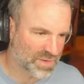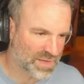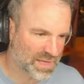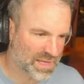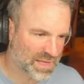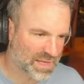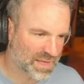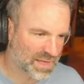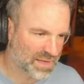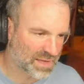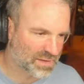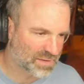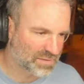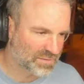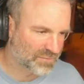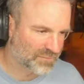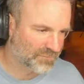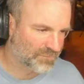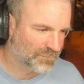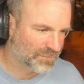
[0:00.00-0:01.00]
here.
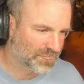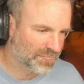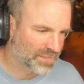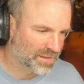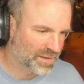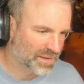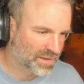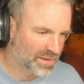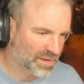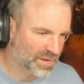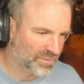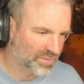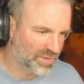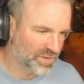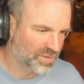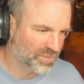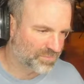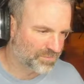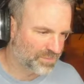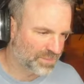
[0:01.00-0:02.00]
I'm
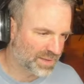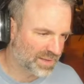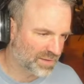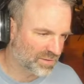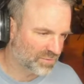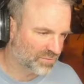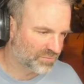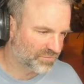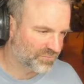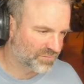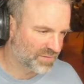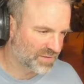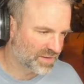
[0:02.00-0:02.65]
going to pilfer